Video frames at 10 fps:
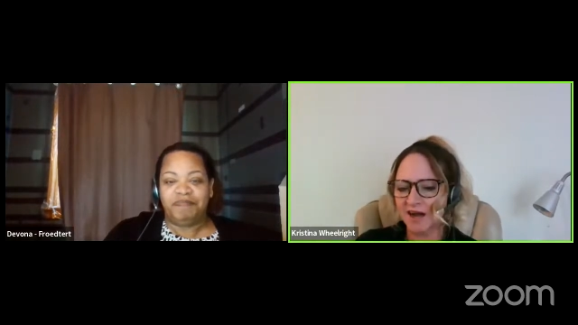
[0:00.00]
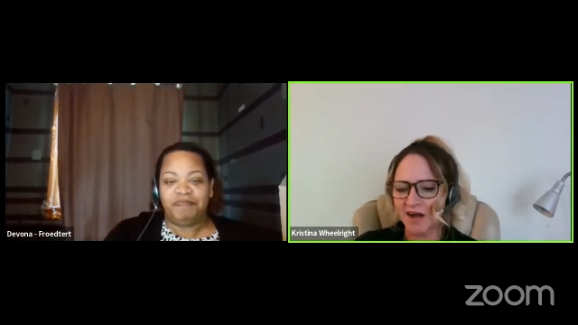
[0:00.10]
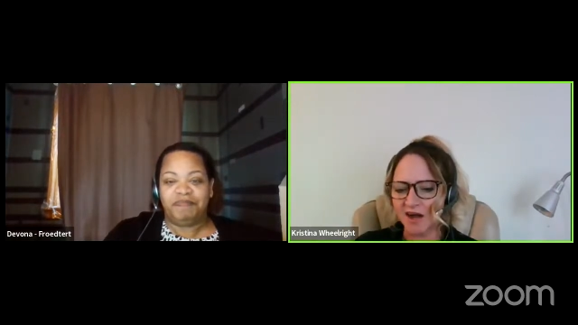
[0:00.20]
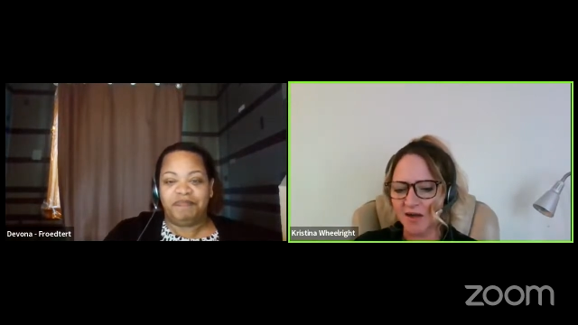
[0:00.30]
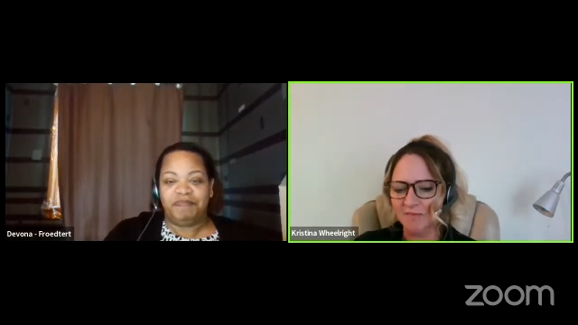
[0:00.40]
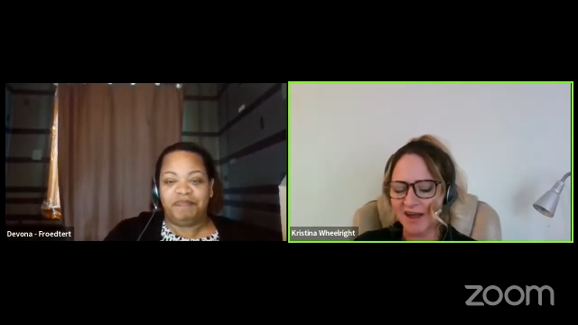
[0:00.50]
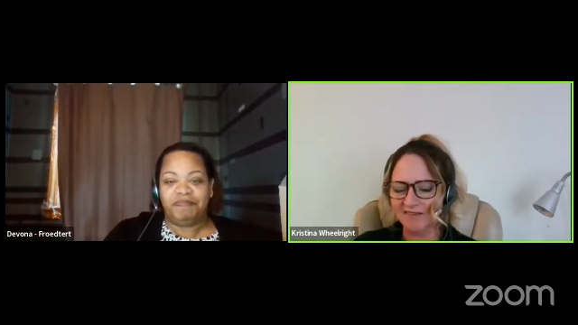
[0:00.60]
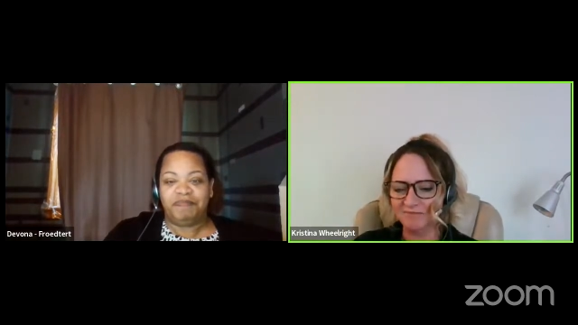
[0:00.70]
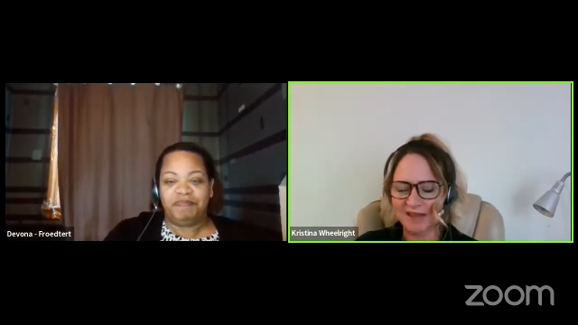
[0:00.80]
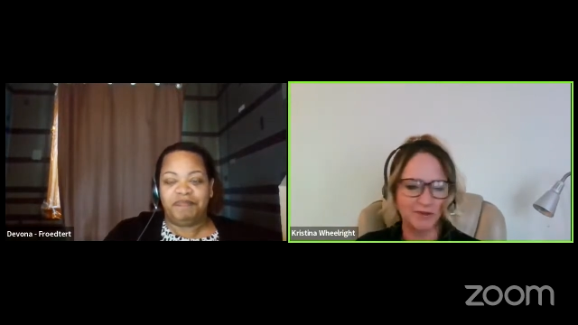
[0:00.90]
Speaker 1: Um,
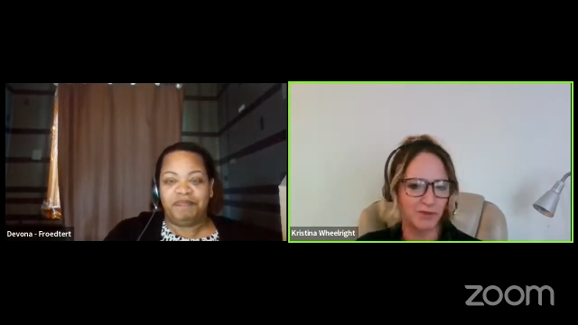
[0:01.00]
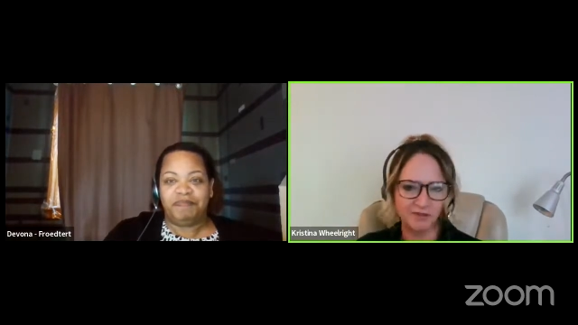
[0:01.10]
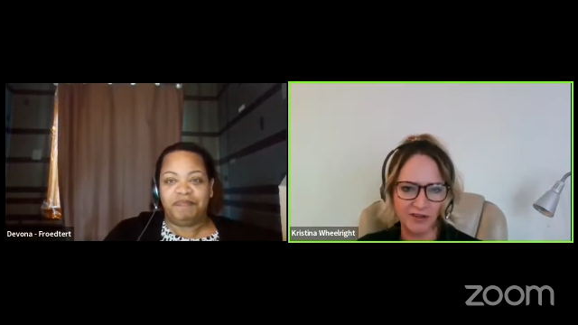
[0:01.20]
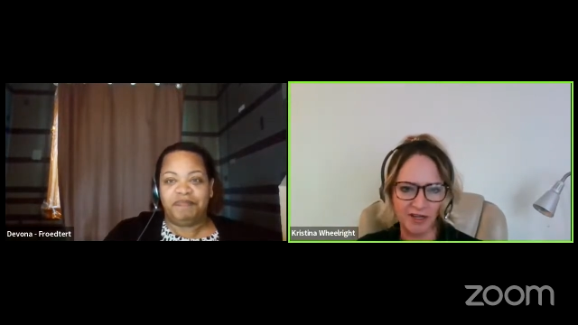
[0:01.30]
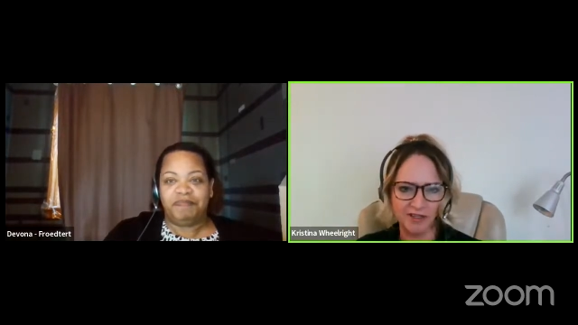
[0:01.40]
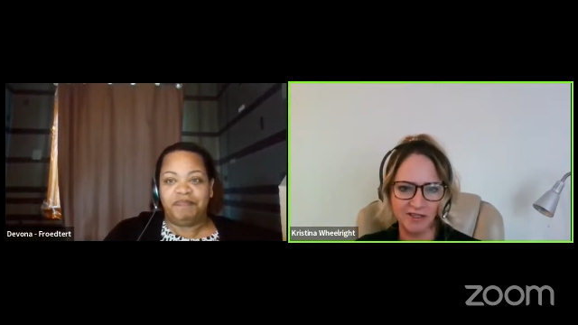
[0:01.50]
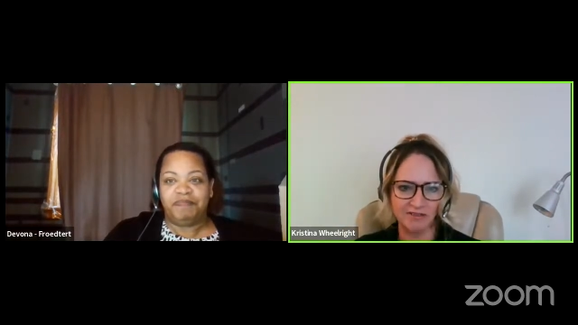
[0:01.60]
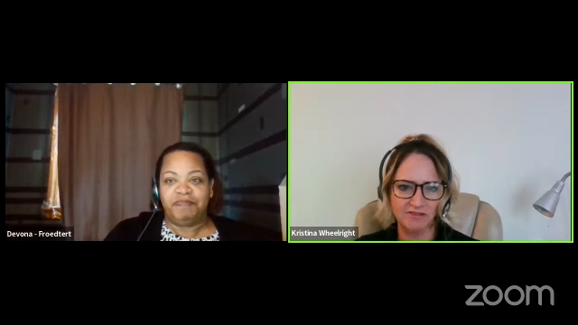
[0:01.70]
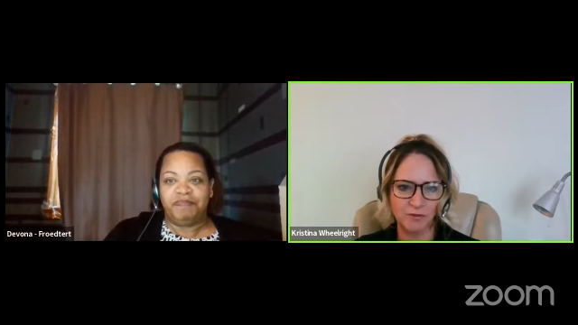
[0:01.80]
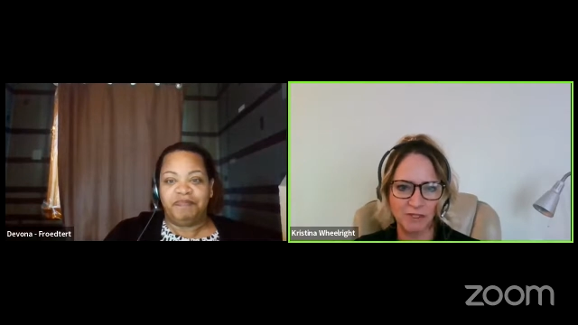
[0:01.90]
I've been with
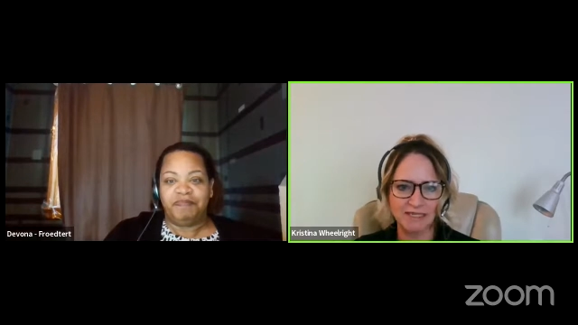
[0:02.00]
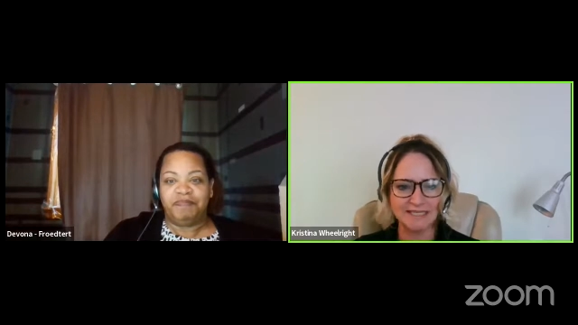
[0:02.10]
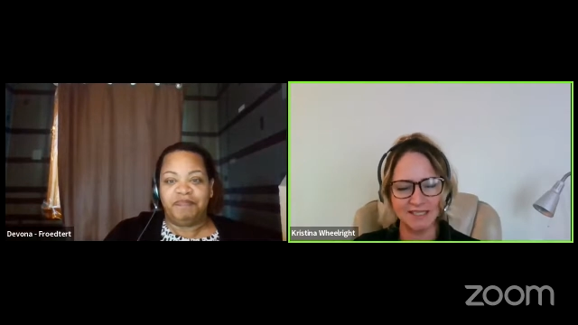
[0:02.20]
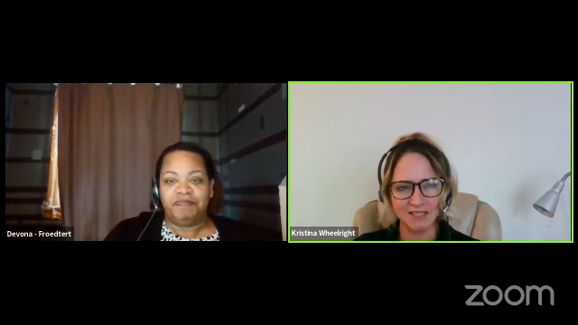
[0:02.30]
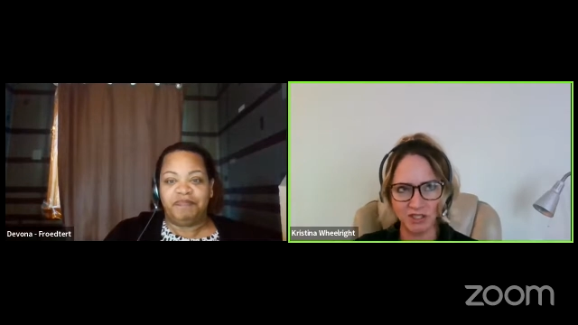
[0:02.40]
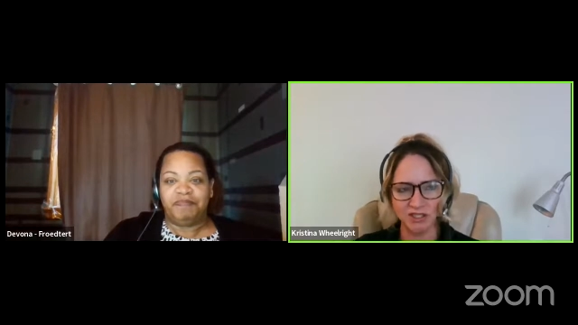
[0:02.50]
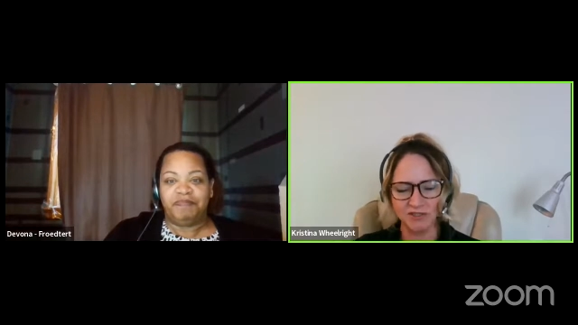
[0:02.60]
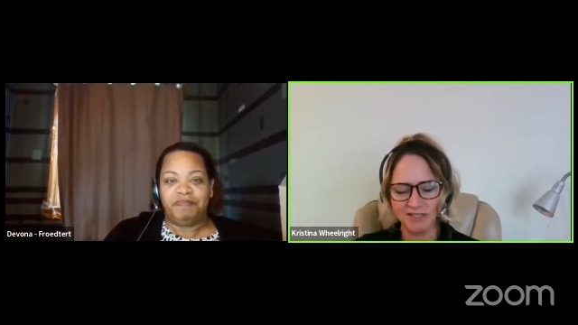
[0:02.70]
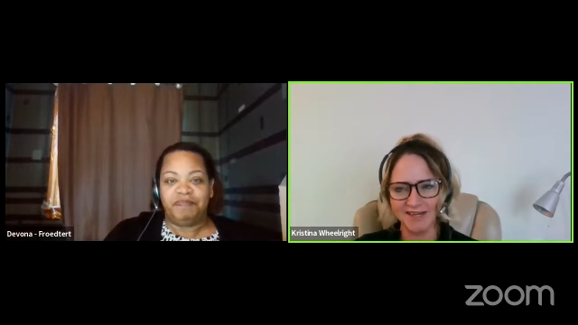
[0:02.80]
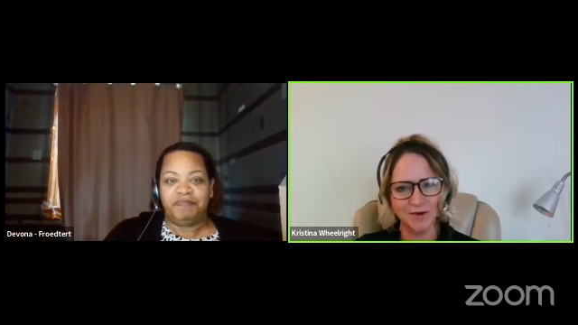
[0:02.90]
Froedtert for six
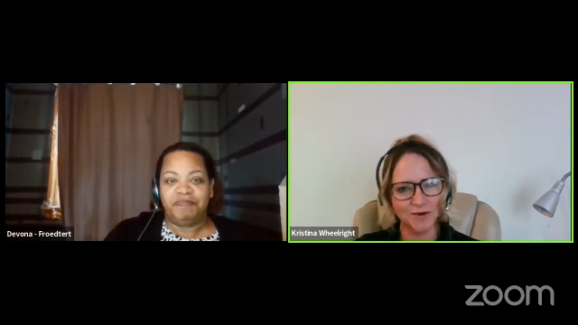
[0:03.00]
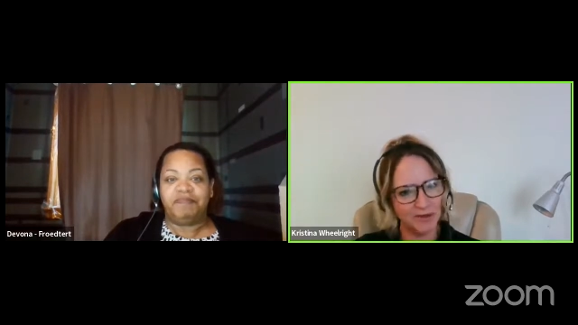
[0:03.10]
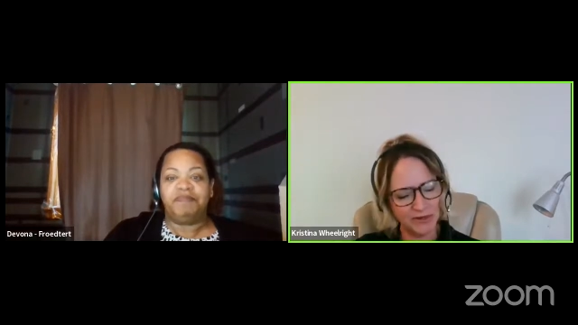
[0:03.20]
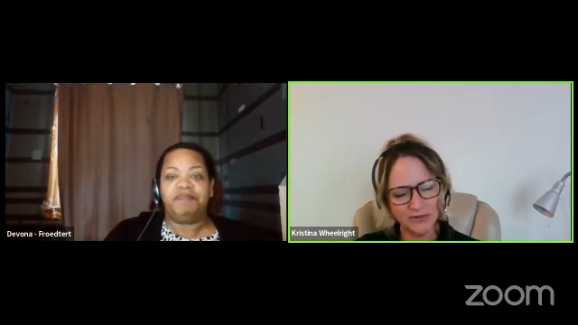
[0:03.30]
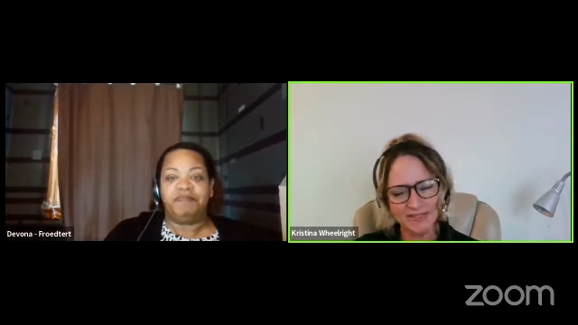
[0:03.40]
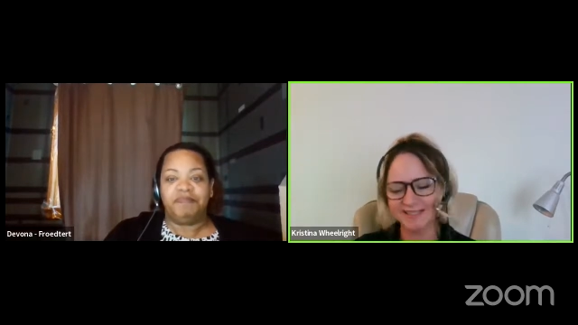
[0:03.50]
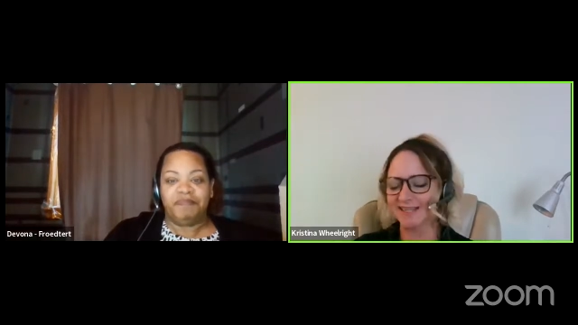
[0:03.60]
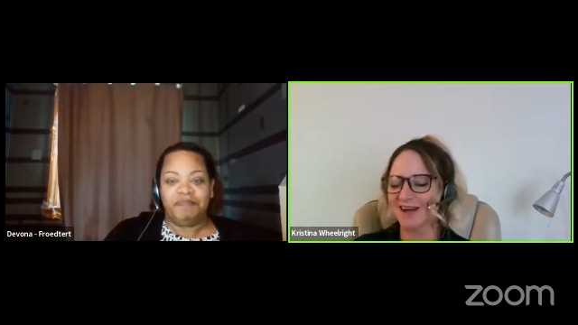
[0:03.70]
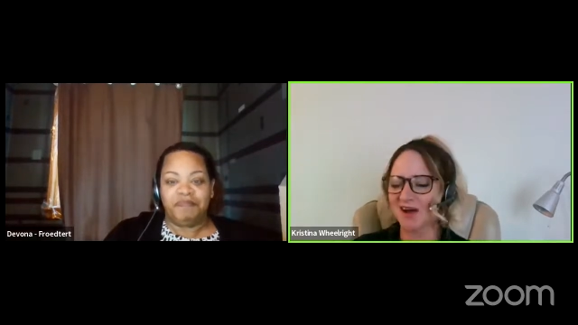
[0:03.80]
years now almost.